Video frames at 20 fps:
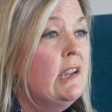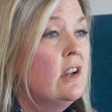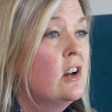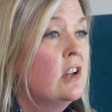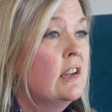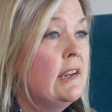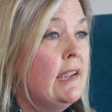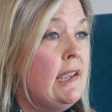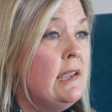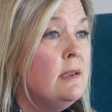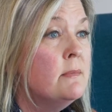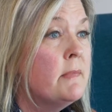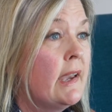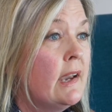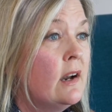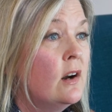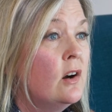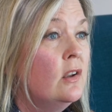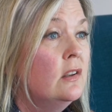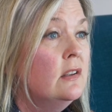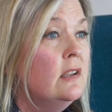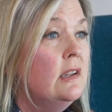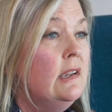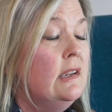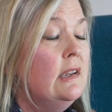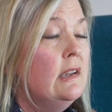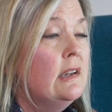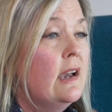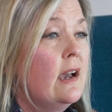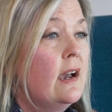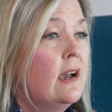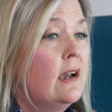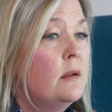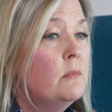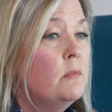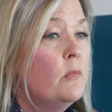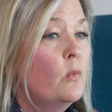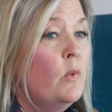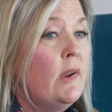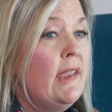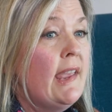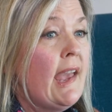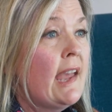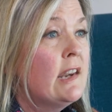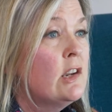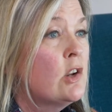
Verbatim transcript: on email, um, we had